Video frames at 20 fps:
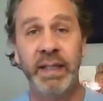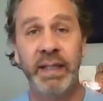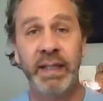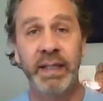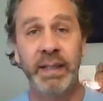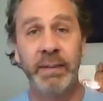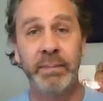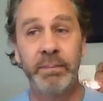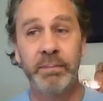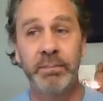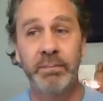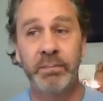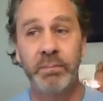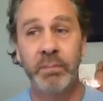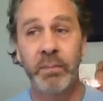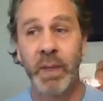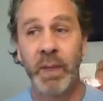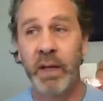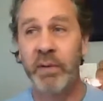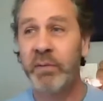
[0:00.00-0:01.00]
And
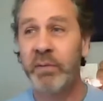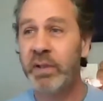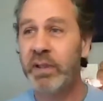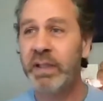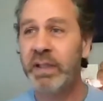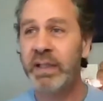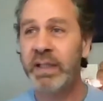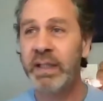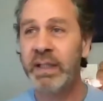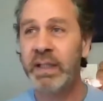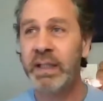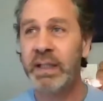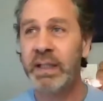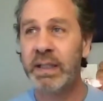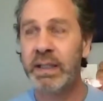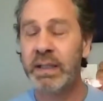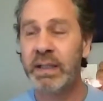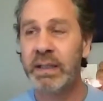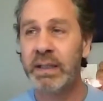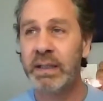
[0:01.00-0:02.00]
really,
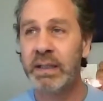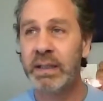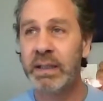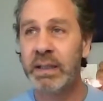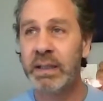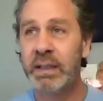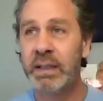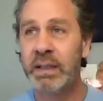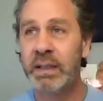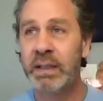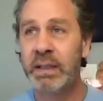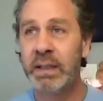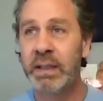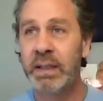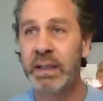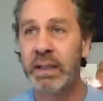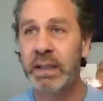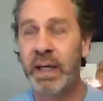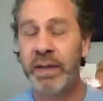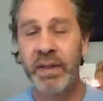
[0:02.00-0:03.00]

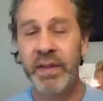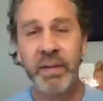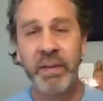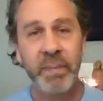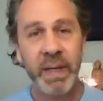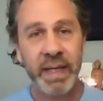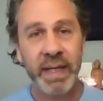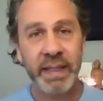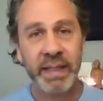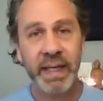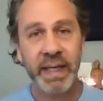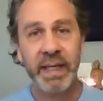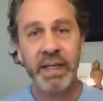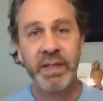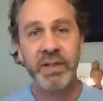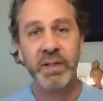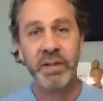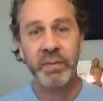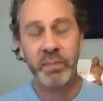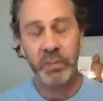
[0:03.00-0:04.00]
I think my
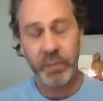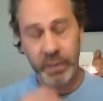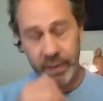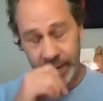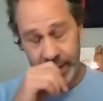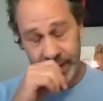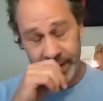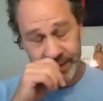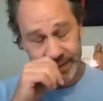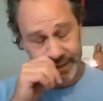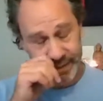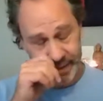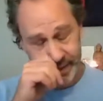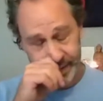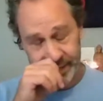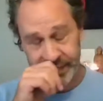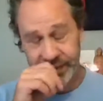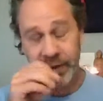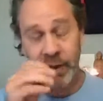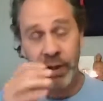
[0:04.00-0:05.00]
intention with this
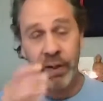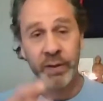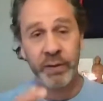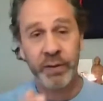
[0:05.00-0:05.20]
is